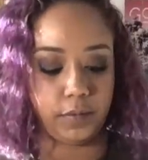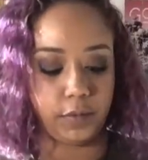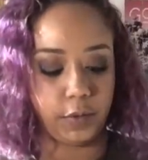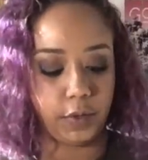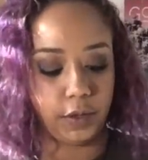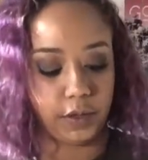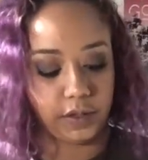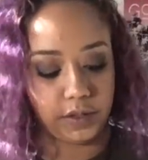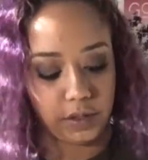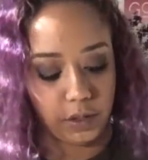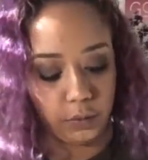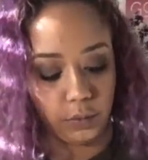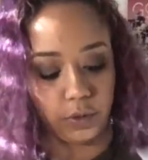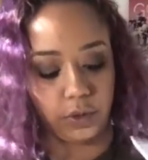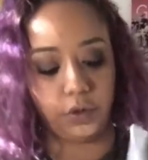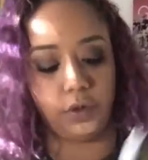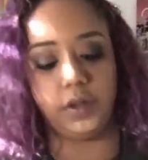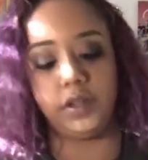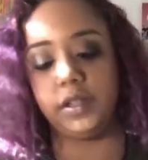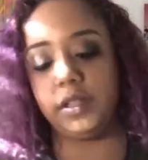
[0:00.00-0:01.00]
So let's start with
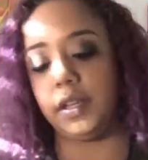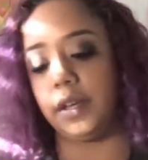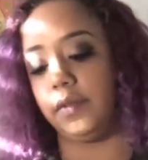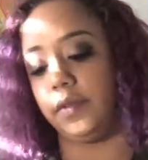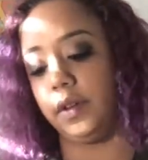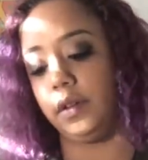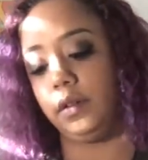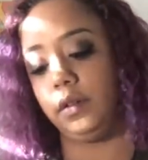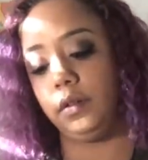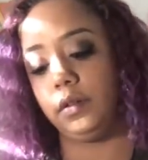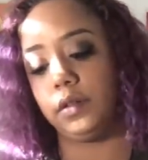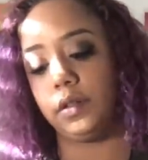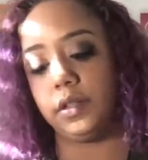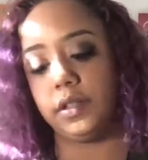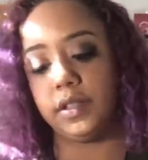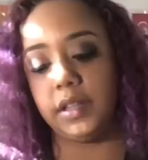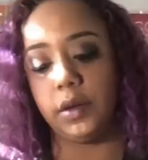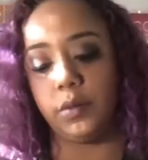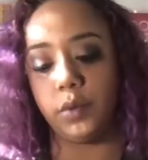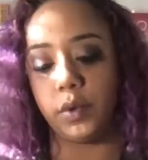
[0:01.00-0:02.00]
37,
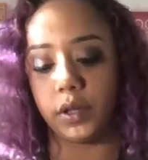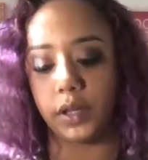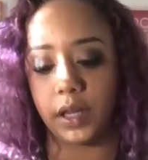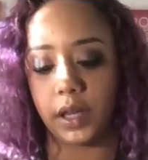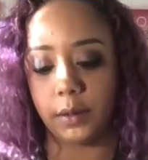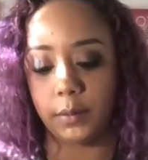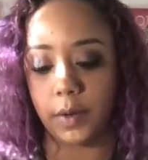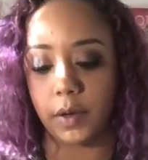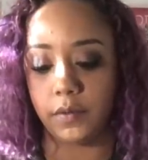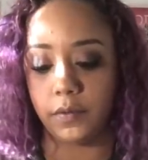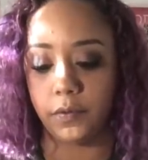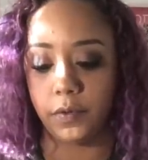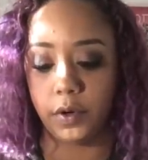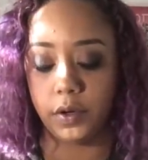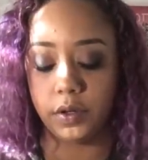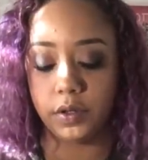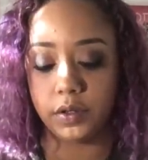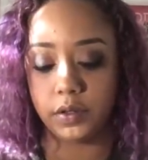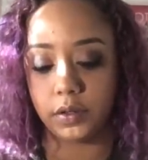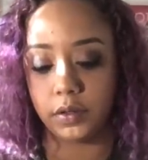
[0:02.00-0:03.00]
since that one came out
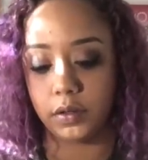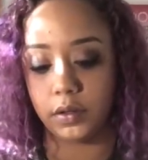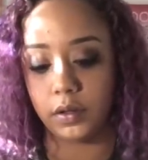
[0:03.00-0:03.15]
first.